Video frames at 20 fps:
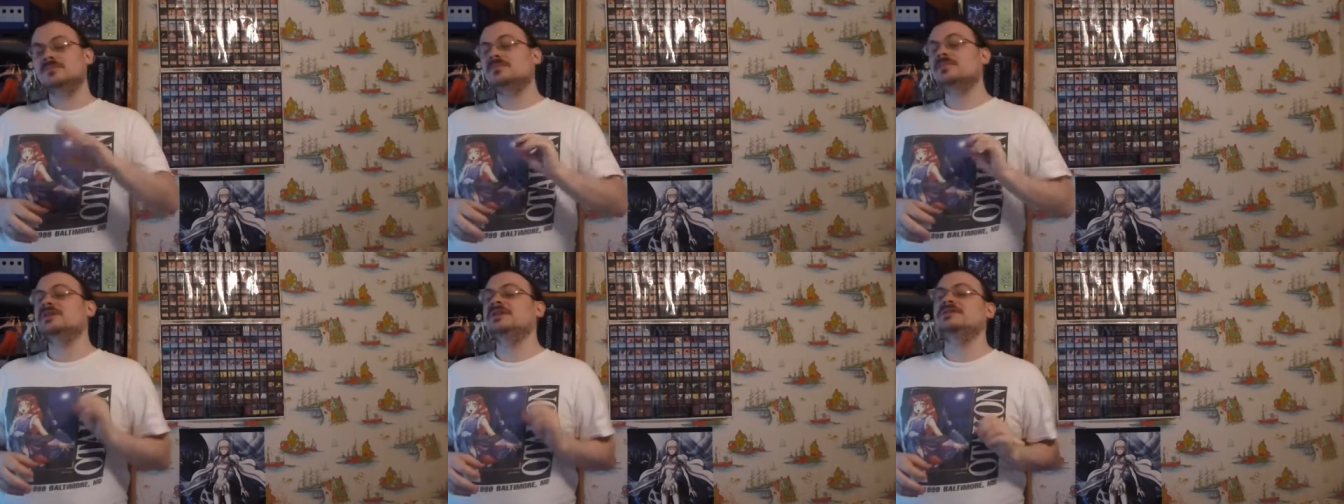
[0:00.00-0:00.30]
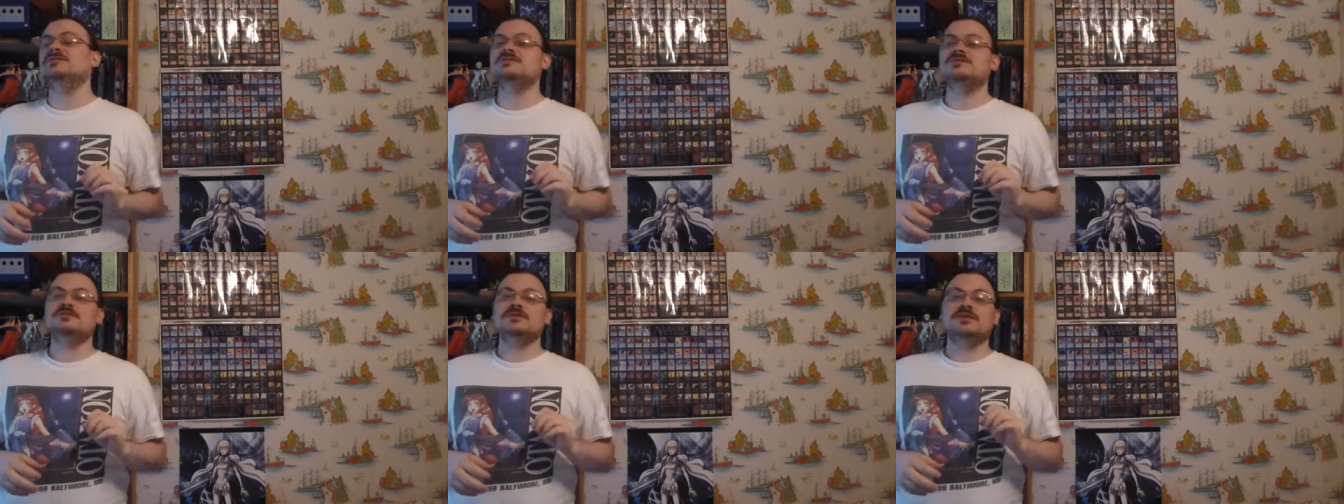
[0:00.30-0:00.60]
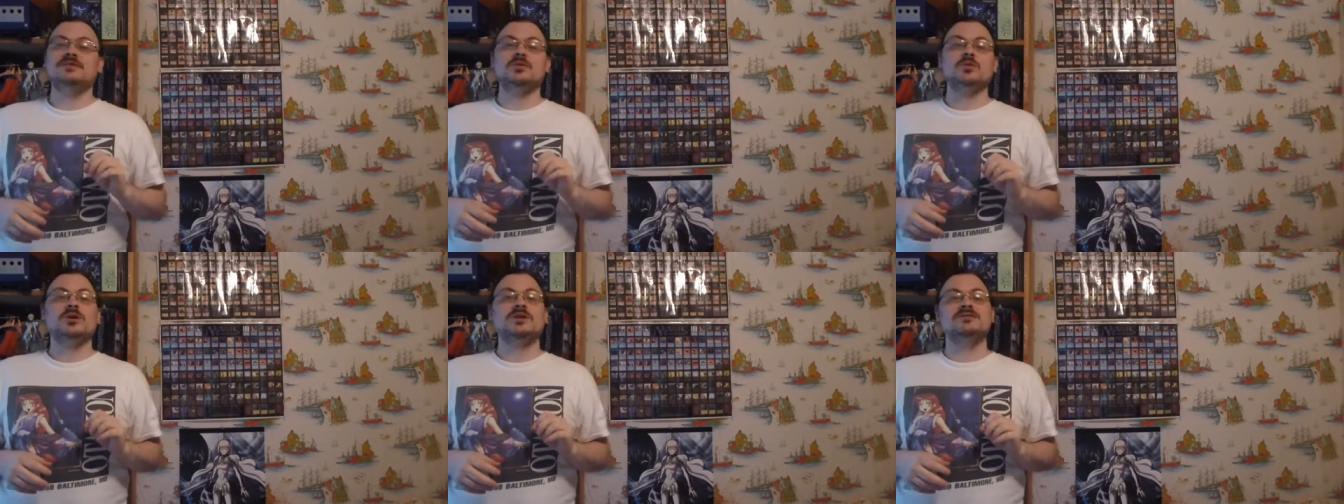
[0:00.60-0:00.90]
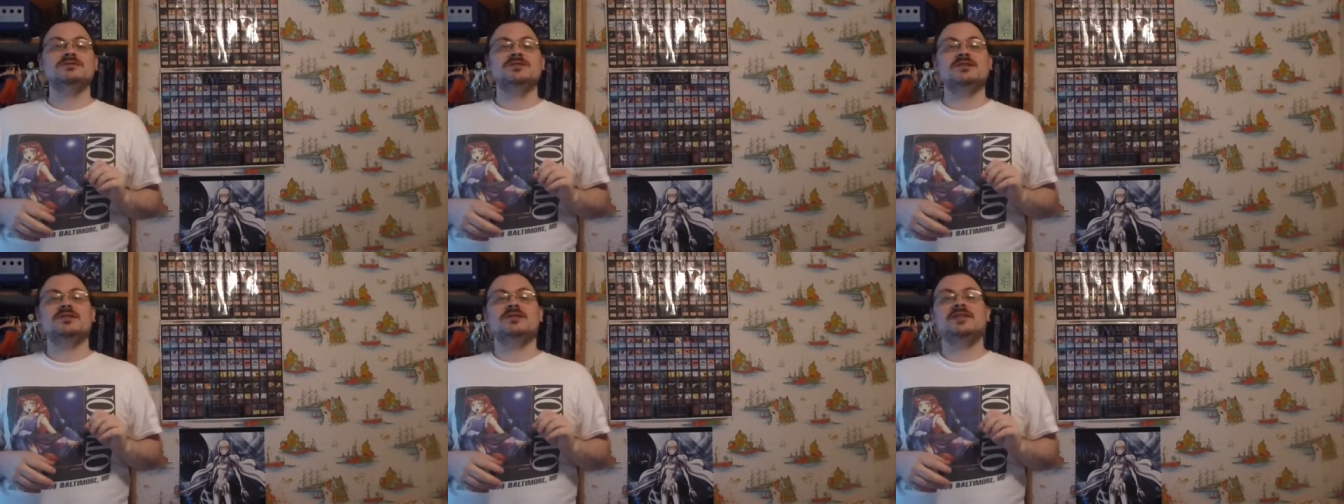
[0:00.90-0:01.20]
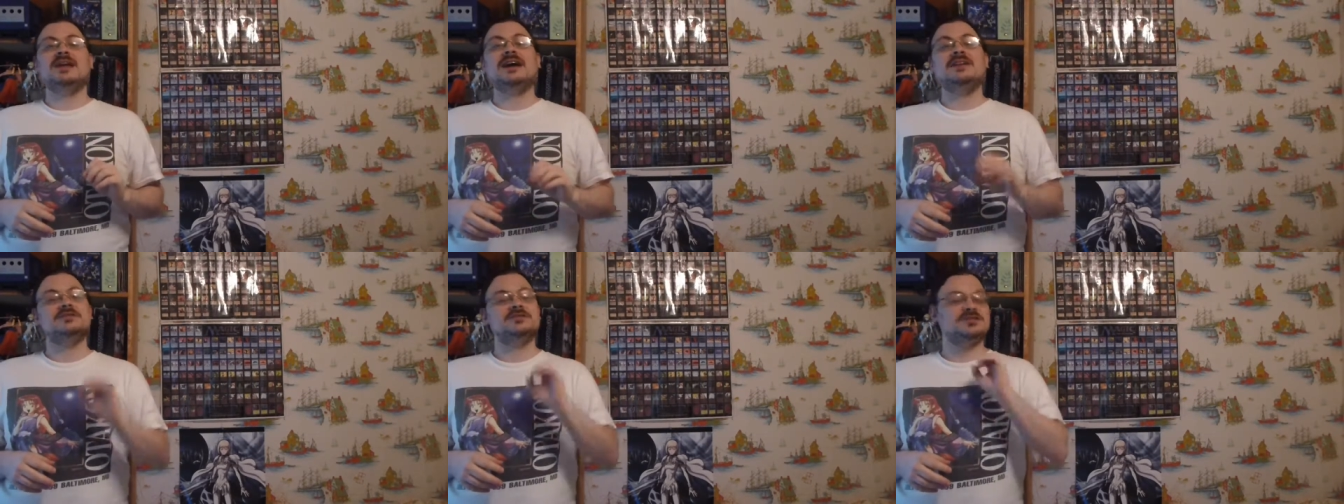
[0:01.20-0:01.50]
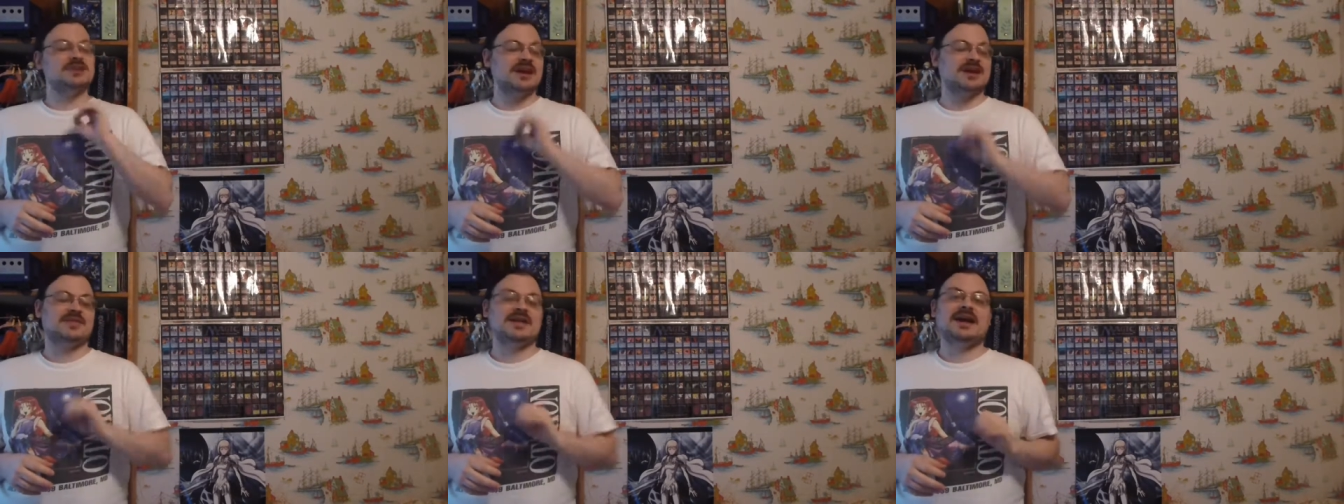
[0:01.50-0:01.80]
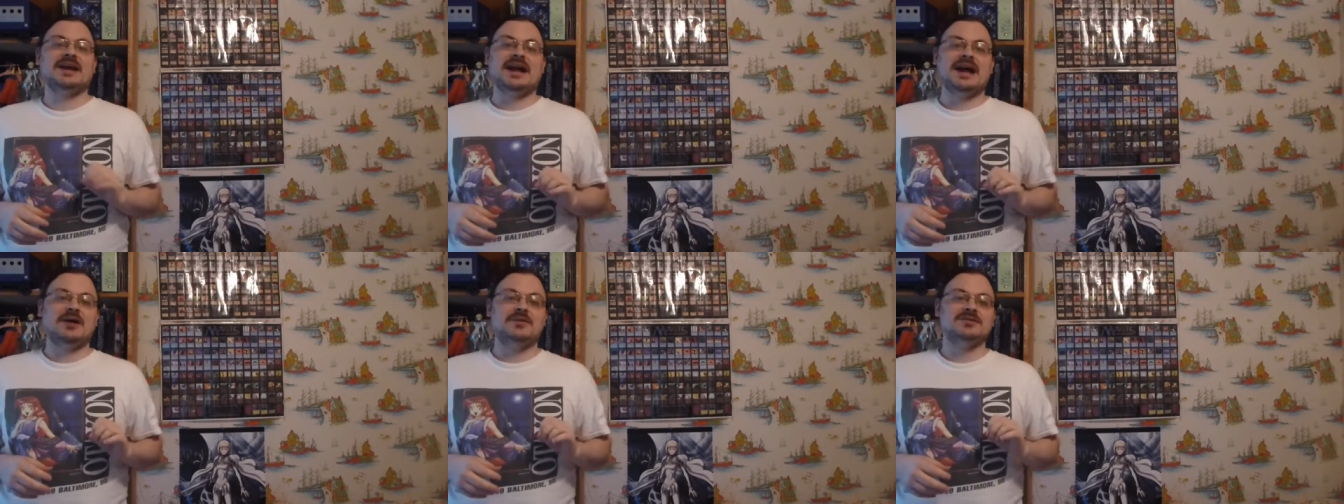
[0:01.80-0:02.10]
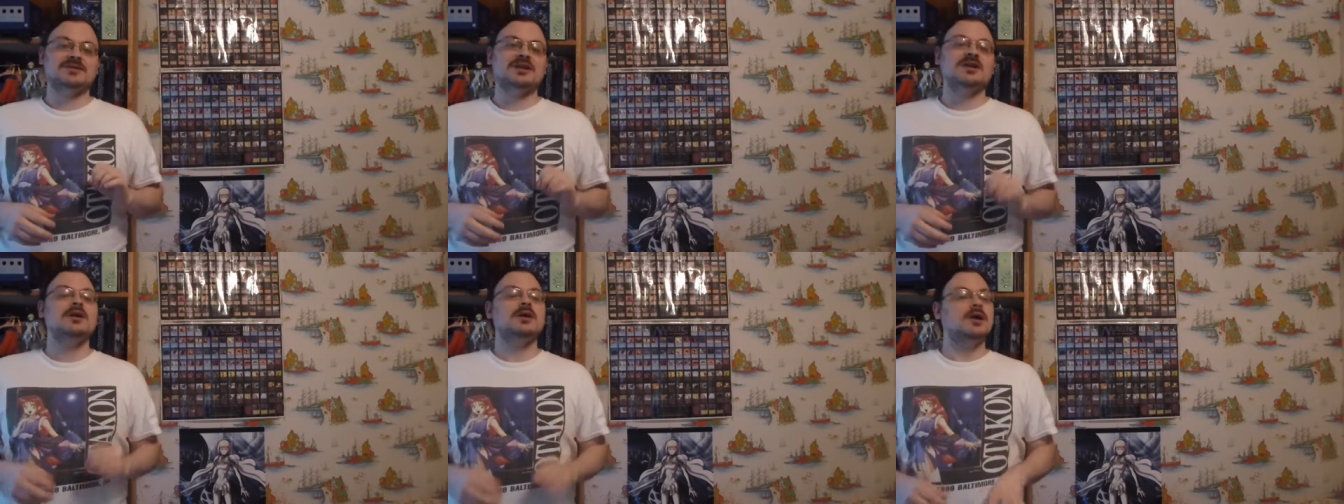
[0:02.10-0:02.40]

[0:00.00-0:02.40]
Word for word: Please, if you consider that, check that out.